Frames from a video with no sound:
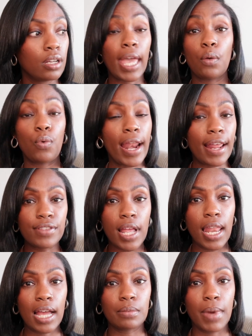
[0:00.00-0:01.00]
Like right after
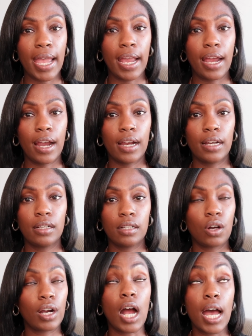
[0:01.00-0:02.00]
I locked my hair
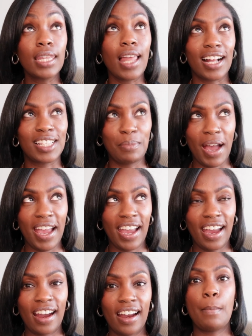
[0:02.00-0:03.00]
or unlocked my
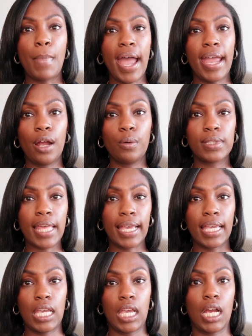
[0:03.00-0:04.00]
hair was like
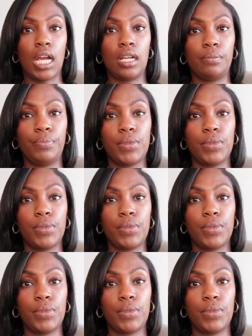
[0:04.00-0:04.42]
here.